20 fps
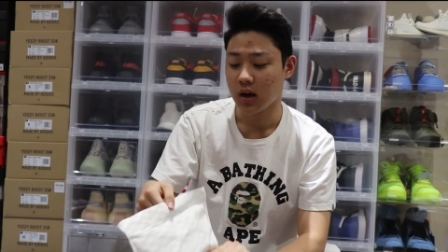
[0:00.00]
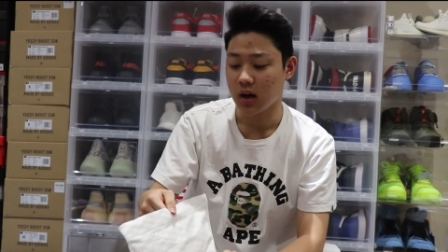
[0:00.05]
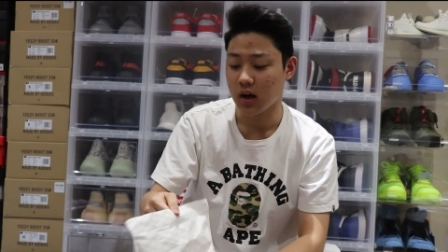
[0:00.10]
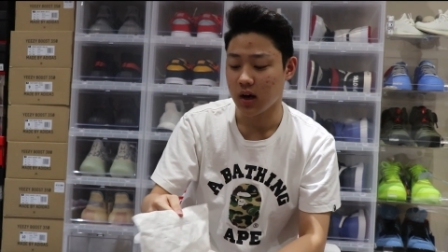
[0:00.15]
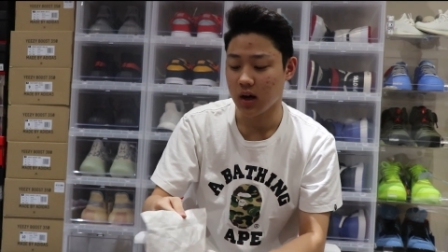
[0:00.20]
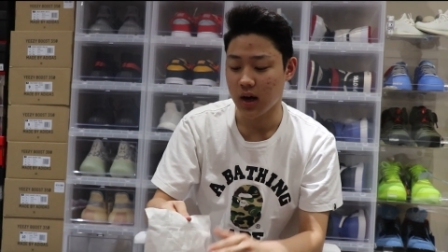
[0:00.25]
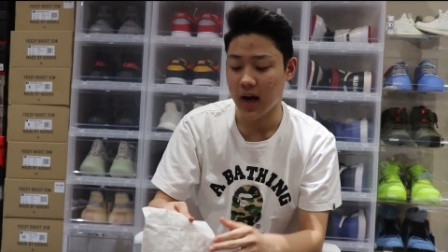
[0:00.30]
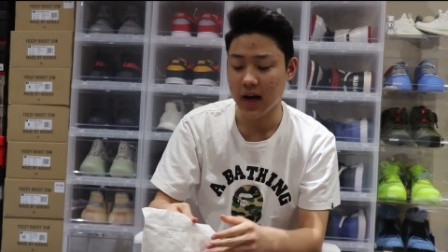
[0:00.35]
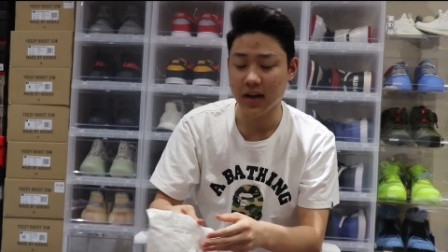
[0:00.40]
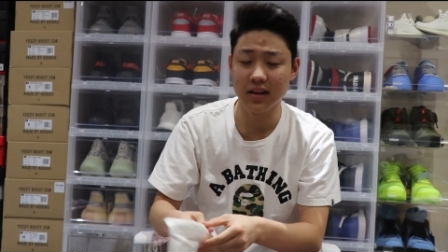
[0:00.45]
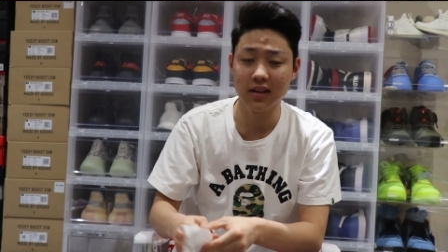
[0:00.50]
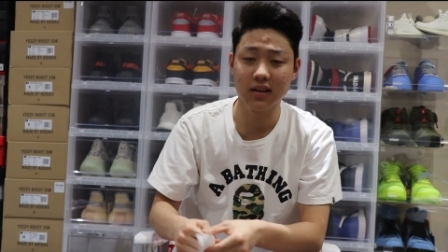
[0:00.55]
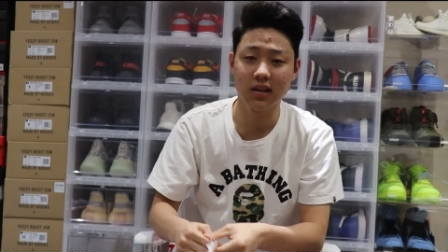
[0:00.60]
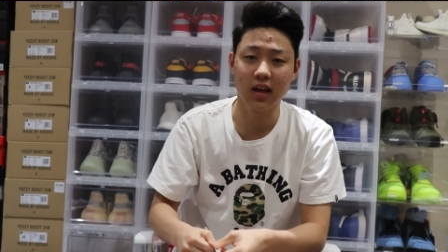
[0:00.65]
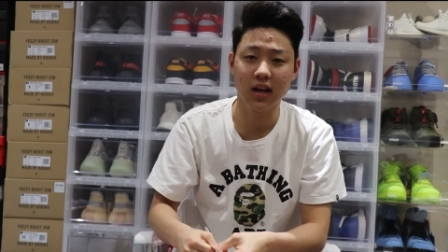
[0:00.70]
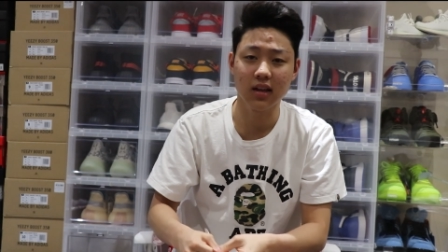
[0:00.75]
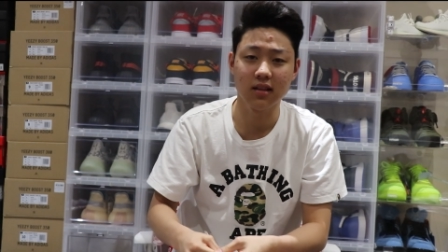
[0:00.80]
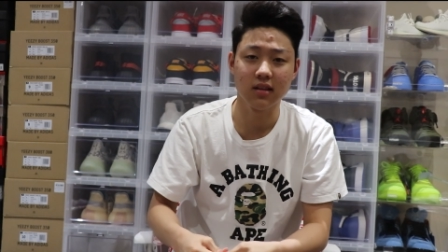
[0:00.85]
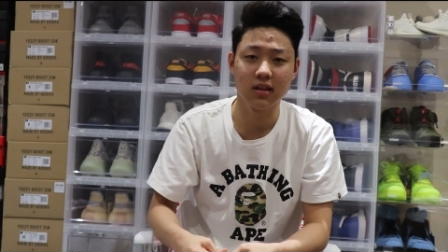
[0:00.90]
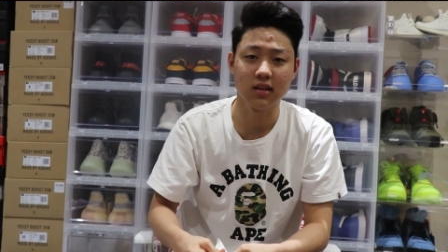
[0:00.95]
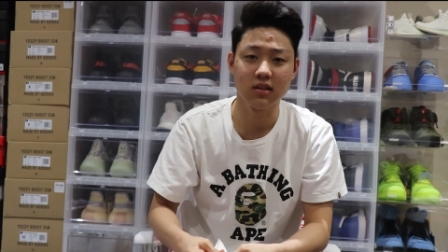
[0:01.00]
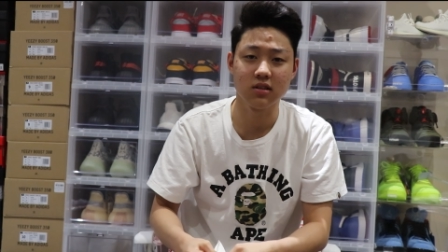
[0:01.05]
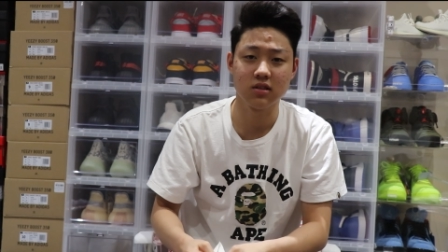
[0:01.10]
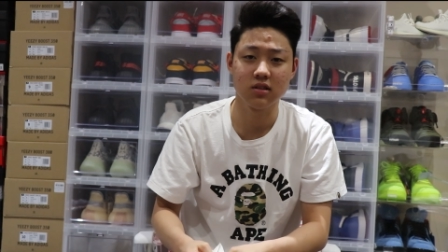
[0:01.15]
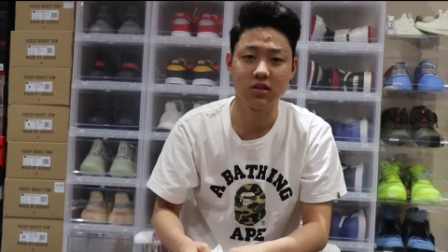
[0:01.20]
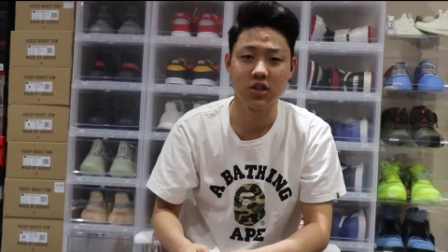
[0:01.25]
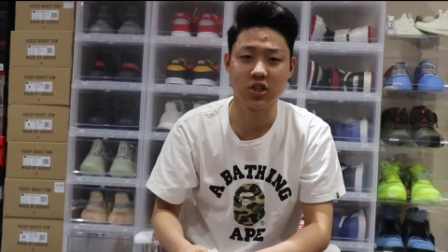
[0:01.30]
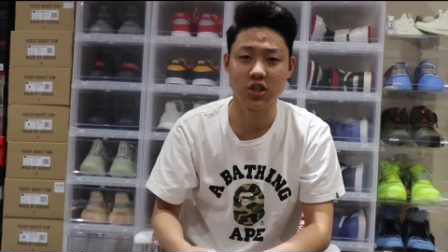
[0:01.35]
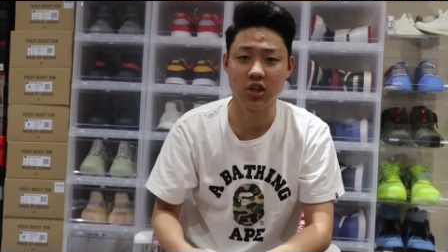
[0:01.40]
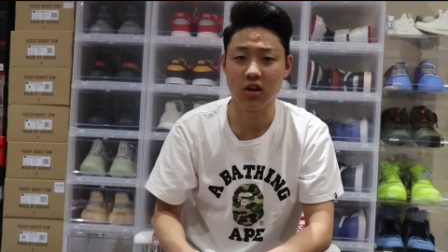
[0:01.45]
Uh, I did get
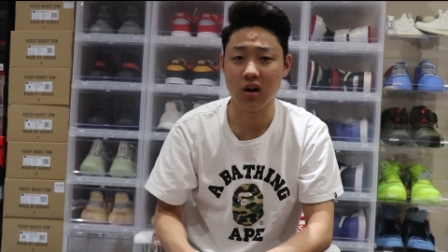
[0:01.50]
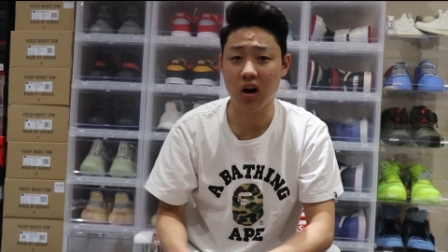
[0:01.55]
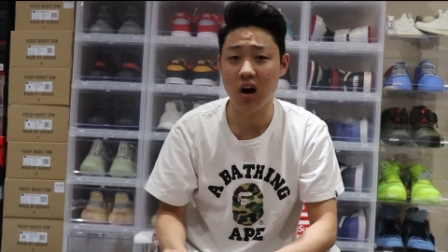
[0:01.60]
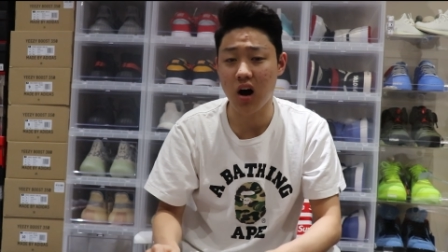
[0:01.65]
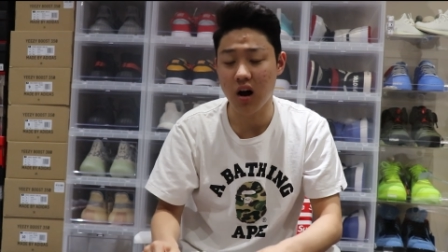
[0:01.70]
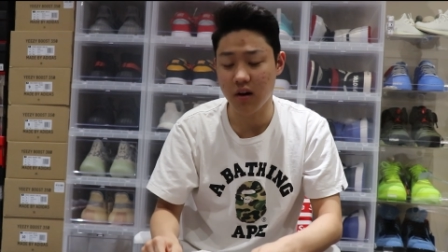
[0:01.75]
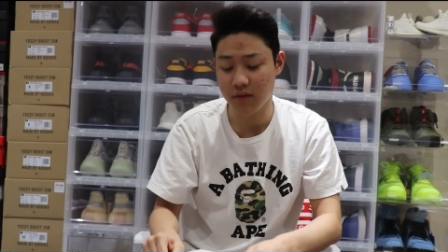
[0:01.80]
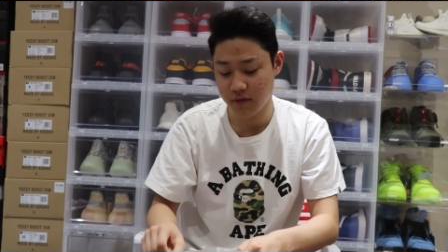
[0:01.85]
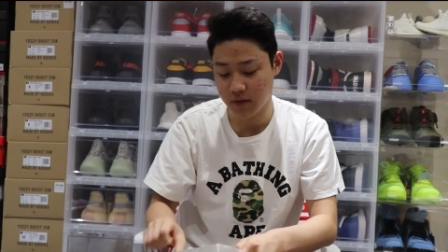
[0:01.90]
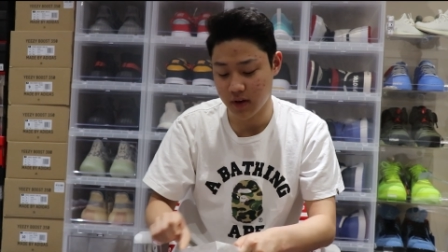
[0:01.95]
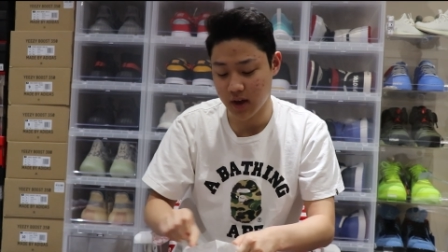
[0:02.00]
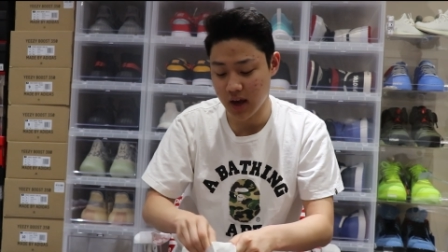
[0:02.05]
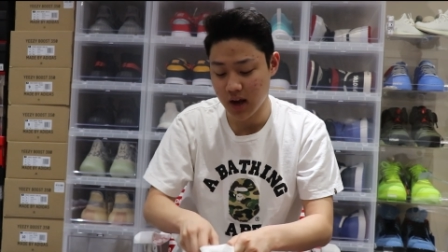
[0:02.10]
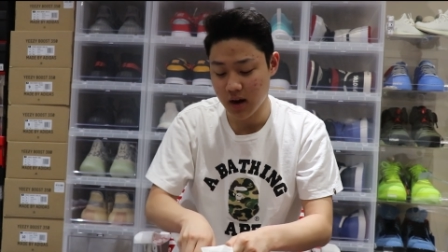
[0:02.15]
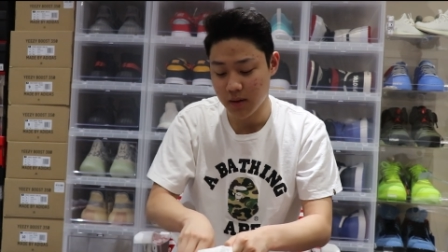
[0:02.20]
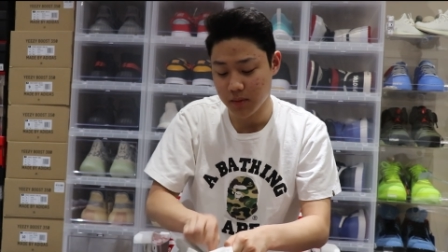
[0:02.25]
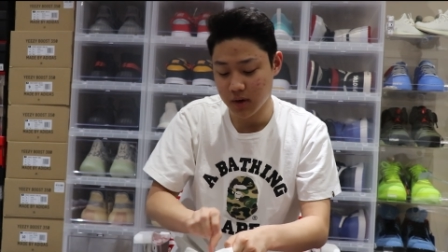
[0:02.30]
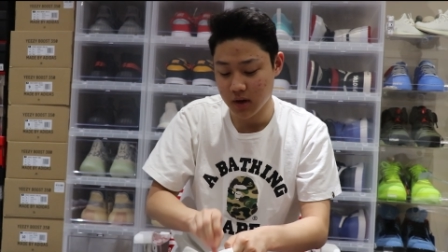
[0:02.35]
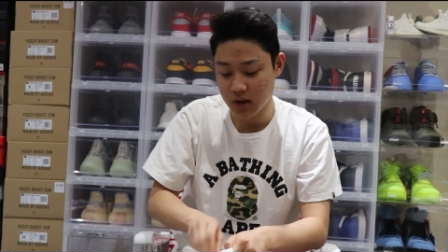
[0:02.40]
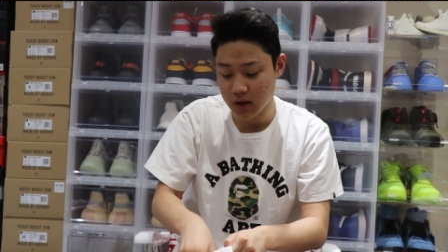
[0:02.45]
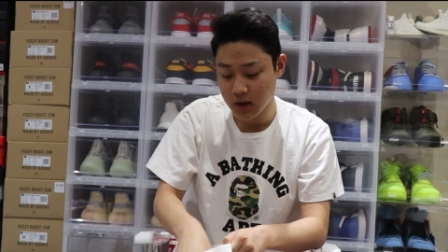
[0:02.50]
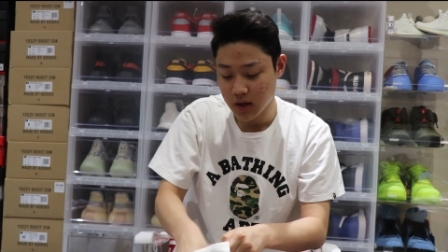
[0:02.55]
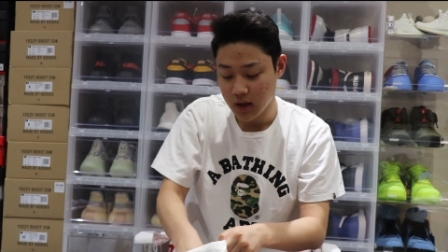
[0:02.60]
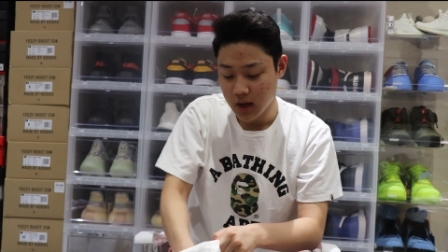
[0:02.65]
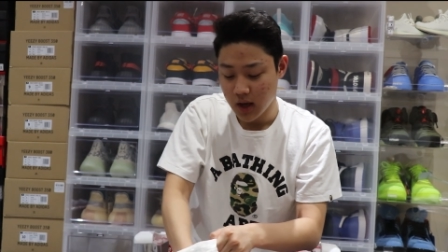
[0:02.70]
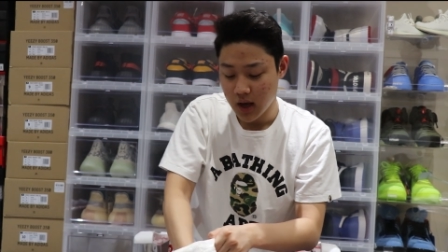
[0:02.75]
this shirt off camera